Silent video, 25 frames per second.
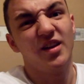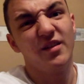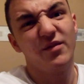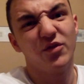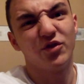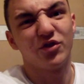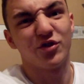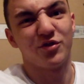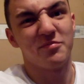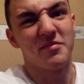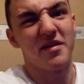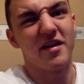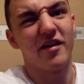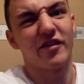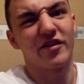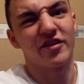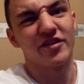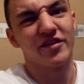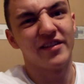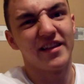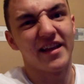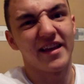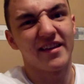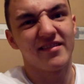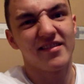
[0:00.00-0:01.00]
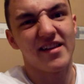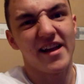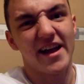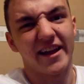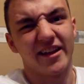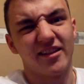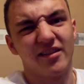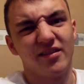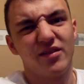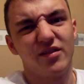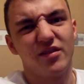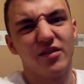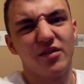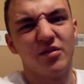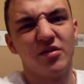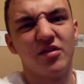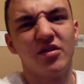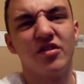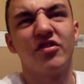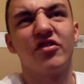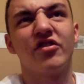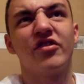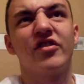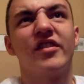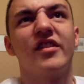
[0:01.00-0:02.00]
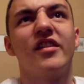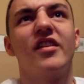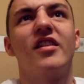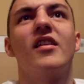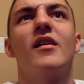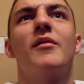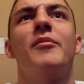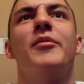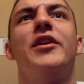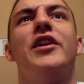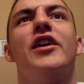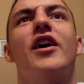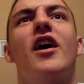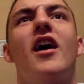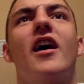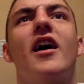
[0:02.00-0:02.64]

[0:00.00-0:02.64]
And if you're American, that's like $200 and some.